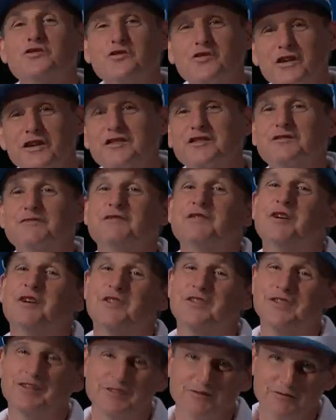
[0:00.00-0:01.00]
Trust me
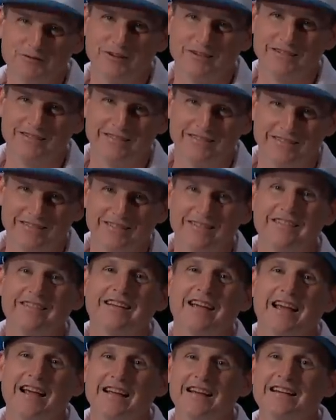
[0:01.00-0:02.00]
on this one. All right.
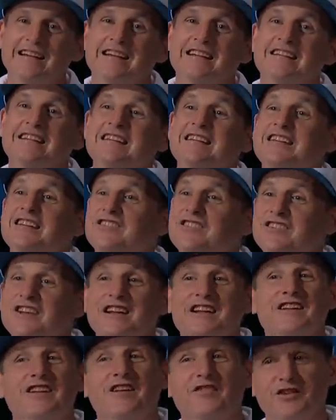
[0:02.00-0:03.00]
Okay? The
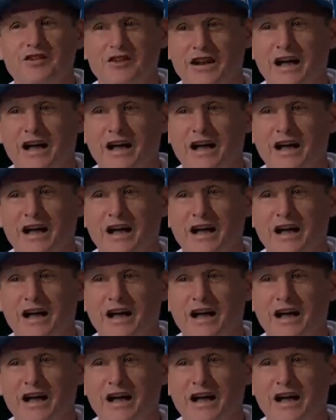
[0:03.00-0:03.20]
internet never